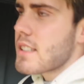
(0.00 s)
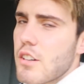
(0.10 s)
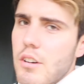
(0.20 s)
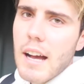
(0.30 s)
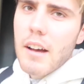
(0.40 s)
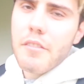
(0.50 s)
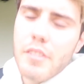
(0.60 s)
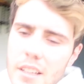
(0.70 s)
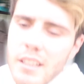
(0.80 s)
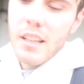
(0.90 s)
still have
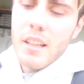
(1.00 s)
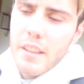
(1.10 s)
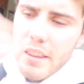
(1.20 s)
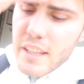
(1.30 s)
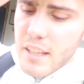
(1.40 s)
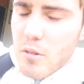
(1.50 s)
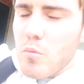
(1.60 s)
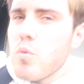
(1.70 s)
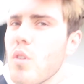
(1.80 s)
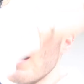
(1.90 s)
the
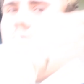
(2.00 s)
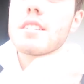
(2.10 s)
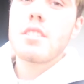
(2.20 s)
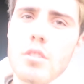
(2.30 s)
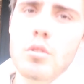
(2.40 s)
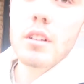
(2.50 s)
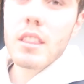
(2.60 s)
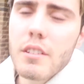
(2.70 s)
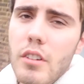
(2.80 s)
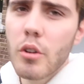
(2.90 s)
worst sore
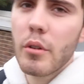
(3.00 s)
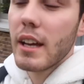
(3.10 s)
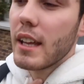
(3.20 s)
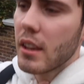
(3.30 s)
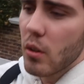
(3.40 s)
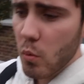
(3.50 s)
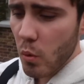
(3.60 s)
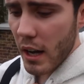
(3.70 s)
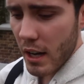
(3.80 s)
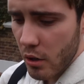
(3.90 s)
throat in the
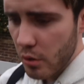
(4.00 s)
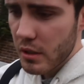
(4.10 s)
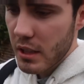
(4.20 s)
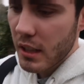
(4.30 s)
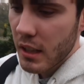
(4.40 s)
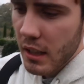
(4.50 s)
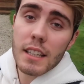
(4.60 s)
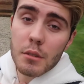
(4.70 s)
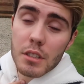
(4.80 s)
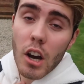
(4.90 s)
world.
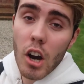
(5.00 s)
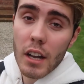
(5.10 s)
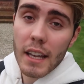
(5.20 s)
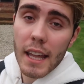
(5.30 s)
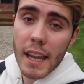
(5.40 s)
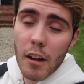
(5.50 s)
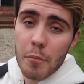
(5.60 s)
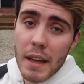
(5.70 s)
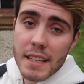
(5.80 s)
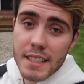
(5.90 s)
It was hard getting out
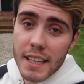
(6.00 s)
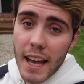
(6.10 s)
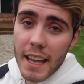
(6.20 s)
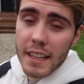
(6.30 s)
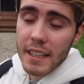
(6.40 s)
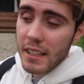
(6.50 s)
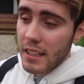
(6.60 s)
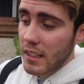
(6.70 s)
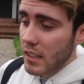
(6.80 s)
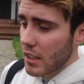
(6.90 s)
of bed today.
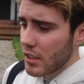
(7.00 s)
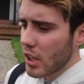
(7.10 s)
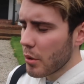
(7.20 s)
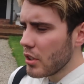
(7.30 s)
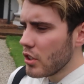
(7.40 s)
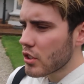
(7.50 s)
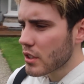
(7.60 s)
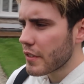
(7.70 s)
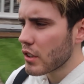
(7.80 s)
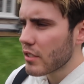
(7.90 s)
Like, you know when you
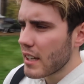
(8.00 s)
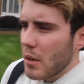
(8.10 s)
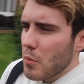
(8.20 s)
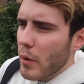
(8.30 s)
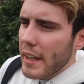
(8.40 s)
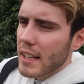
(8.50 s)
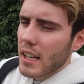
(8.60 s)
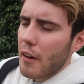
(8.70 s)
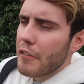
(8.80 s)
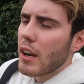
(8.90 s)
just feel really weak?
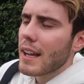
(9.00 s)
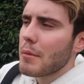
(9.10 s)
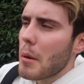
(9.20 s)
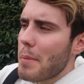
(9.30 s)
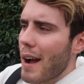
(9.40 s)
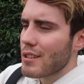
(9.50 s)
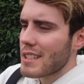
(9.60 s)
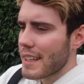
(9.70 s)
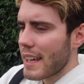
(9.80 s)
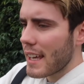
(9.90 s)
Like, I feel like I'm
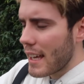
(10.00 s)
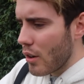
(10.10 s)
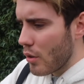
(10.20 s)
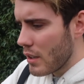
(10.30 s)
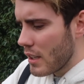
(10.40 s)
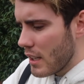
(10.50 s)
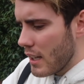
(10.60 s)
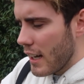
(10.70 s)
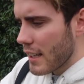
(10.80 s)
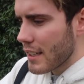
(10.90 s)
about to get ill.
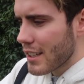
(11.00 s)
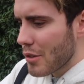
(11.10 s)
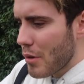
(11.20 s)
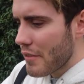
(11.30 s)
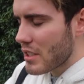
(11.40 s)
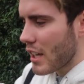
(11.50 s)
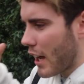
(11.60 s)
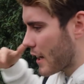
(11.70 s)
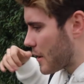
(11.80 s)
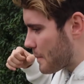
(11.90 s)
And I don't know whether to,
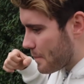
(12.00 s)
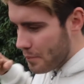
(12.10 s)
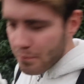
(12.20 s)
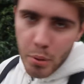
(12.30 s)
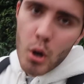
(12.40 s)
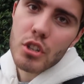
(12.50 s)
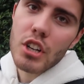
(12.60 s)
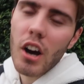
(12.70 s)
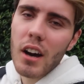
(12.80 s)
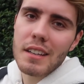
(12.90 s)
like,
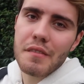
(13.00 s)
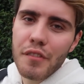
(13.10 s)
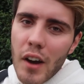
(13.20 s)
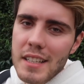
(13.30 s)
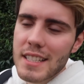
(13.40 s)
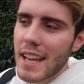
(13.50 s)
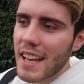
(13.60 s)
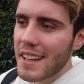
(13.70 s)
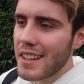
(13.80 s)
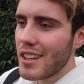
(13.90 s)
push hard and fight it,